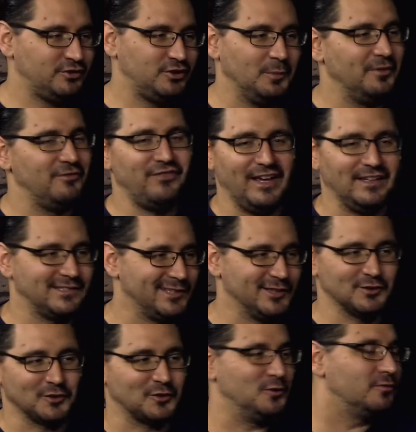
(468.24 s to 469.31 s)
stupid
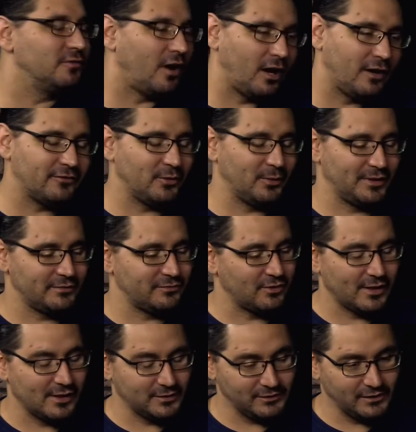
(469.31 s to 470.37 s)
faces or goof off or whatever else.